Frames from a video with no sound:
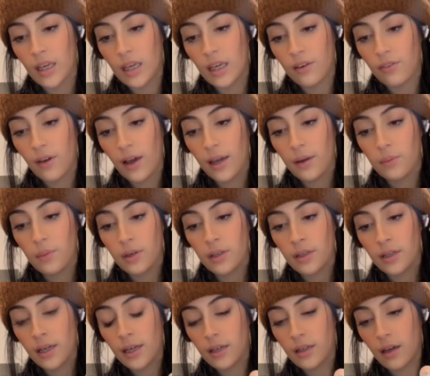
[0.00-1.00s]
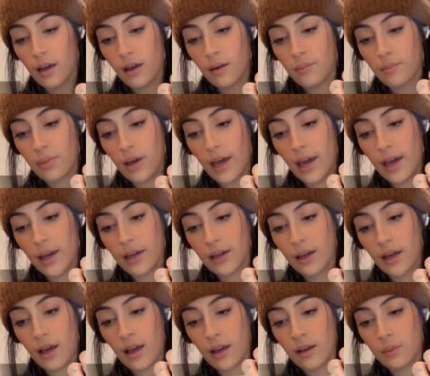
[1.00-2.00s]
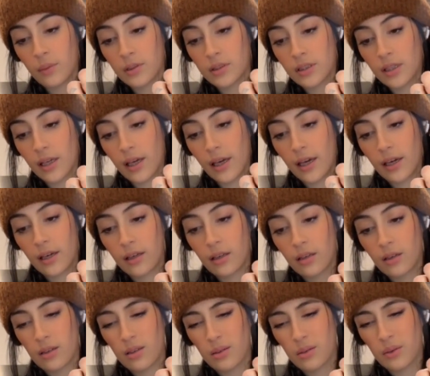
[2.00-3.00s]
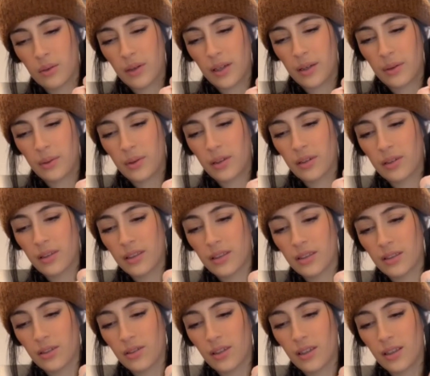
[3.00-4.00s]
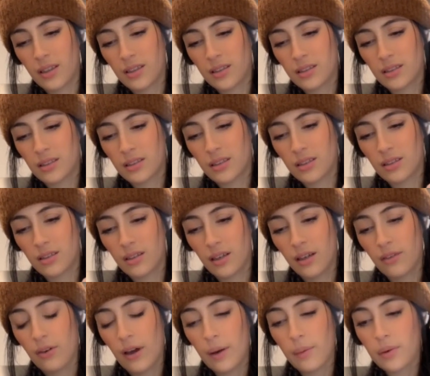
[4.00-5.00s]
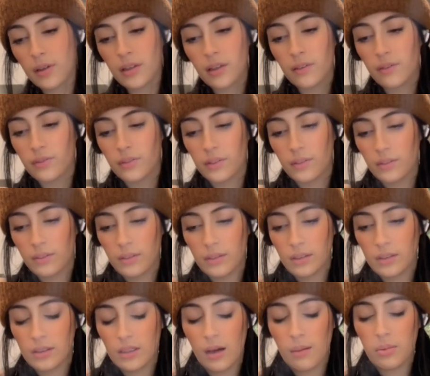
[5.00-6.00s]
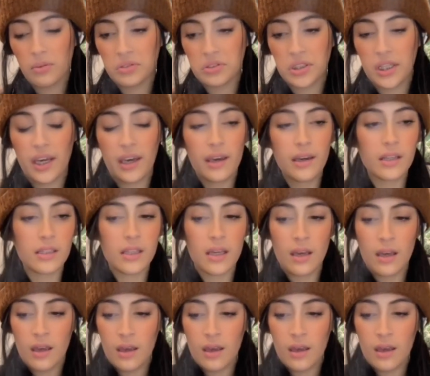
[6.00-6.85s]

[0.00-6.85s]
If I wouldn't have come back, I was like, wait, what are these ingredients still? If I wouldn't have double checked,